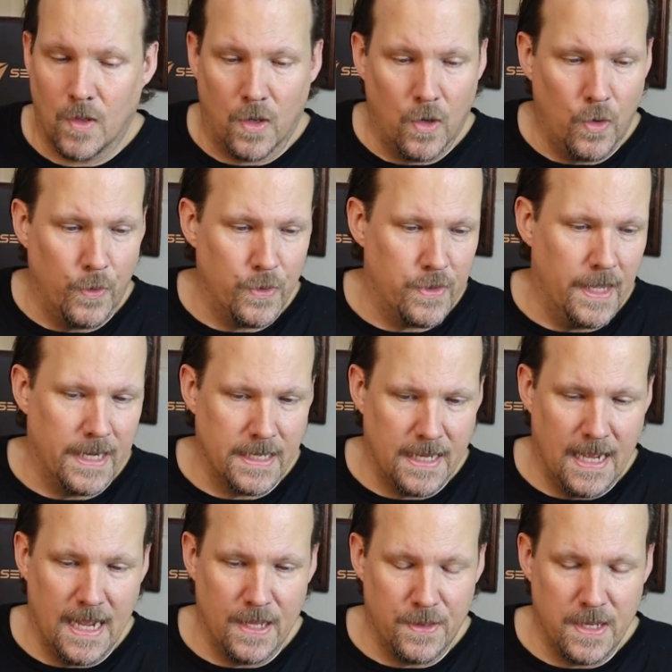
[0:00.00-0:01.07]
who is that
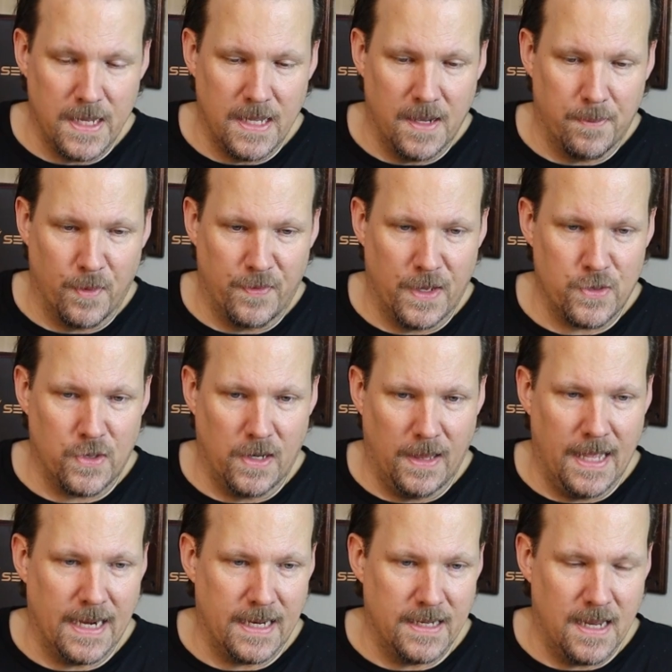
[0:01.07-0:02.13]
guy, the professional
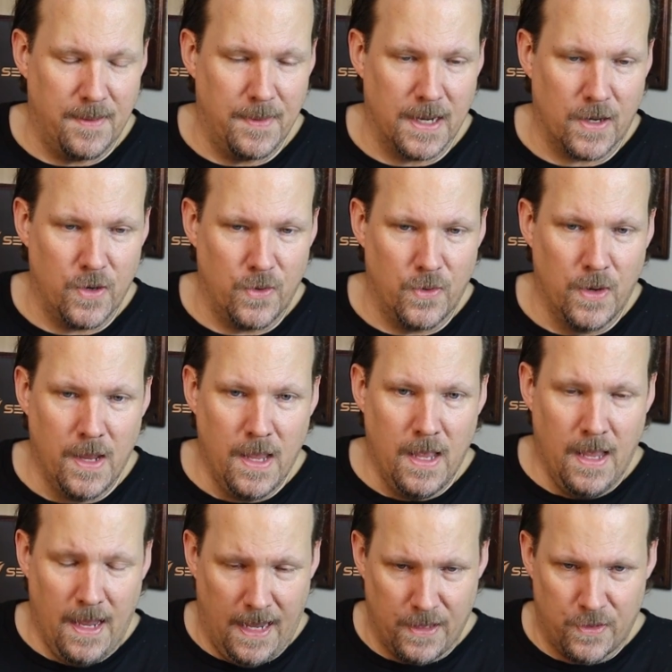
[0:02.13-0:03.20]
academic who
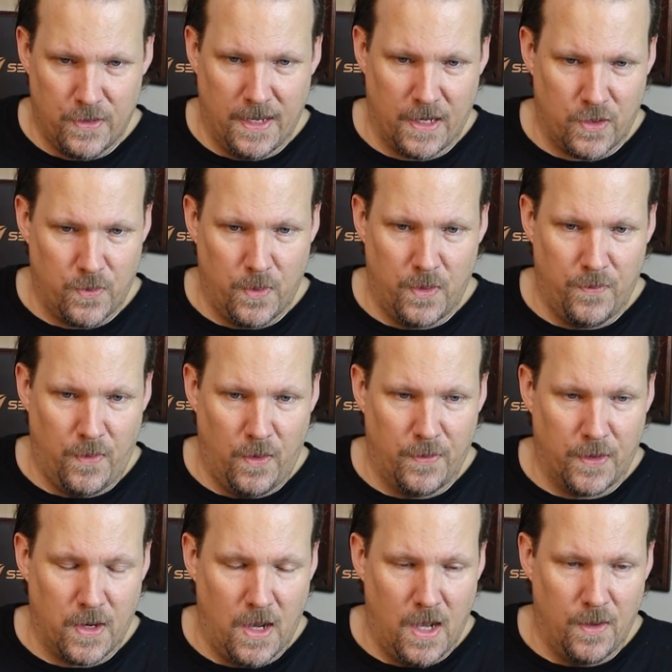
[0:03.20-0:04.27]
has sex with
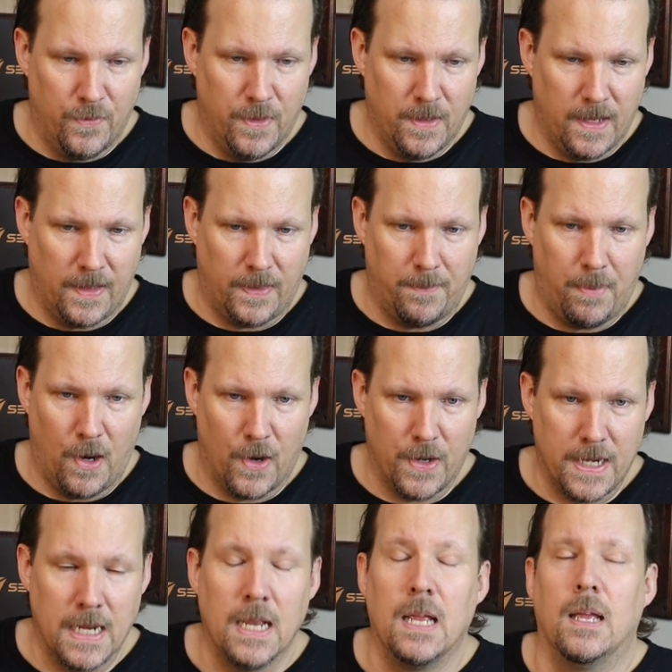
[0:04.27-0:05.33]
Volkov at the
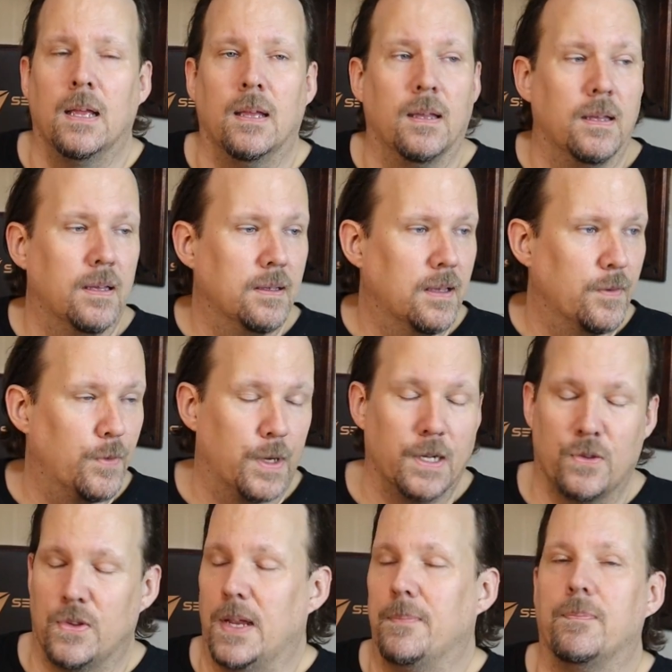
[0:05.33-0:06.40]
party? I forget
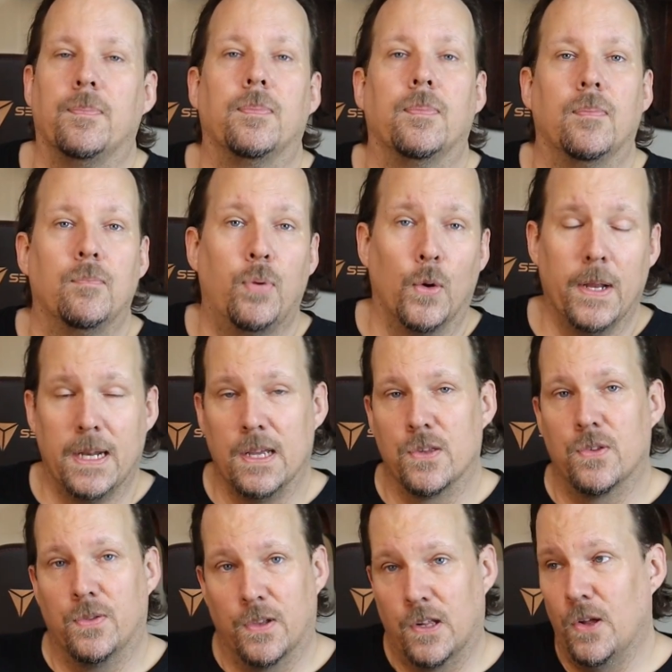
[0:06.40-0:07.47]
his name. Point
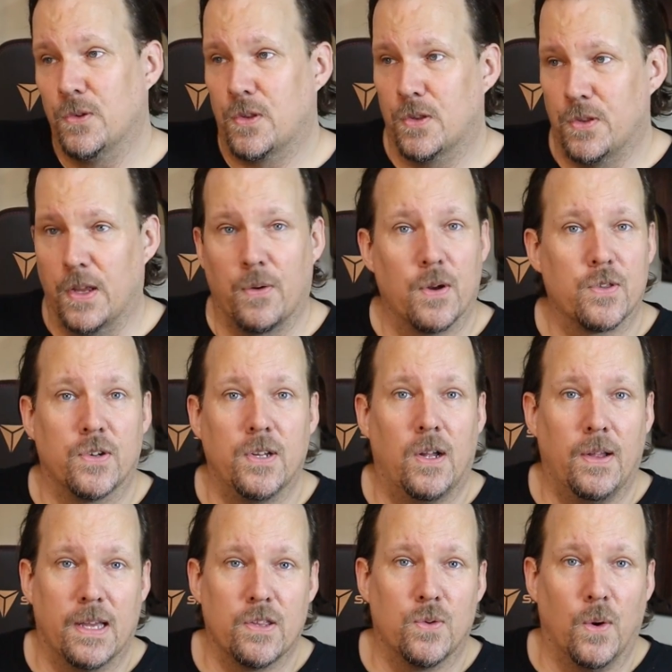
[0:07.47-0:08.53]
is, the closest thing Russian
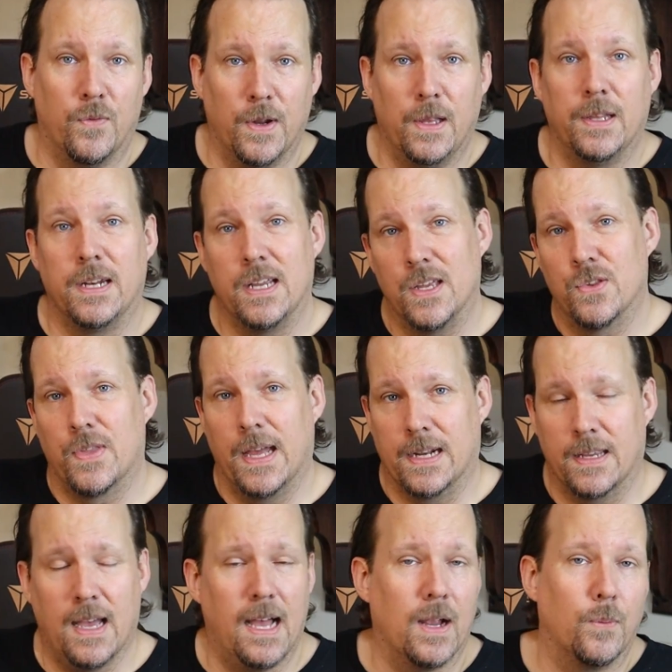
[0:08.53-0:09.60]
Doll has to a villain is
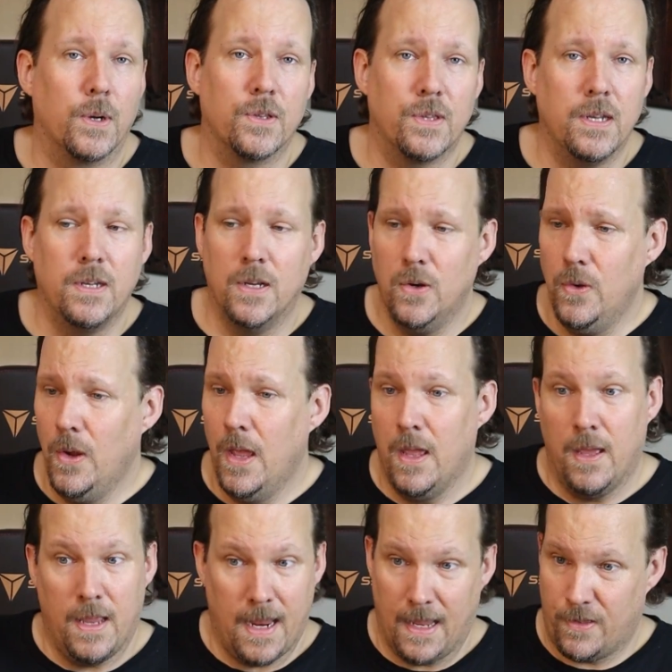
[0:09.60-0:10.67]
that guy. What does he do?
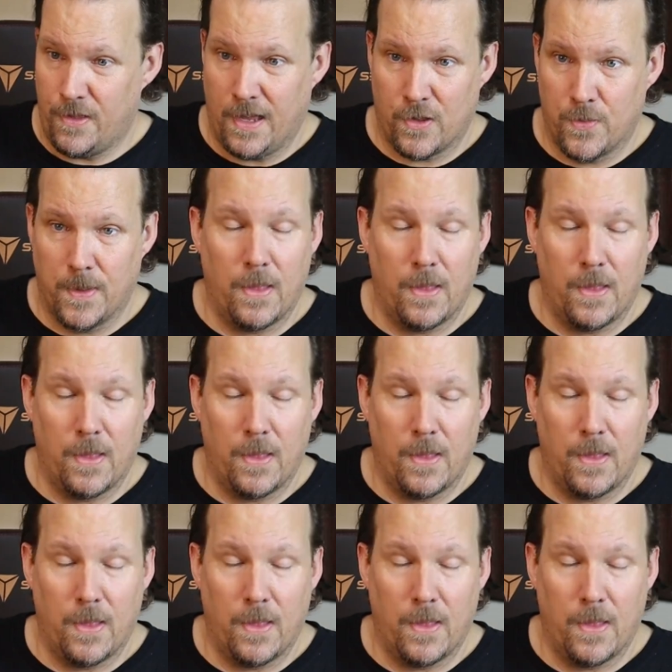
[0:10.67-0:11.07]
He has sex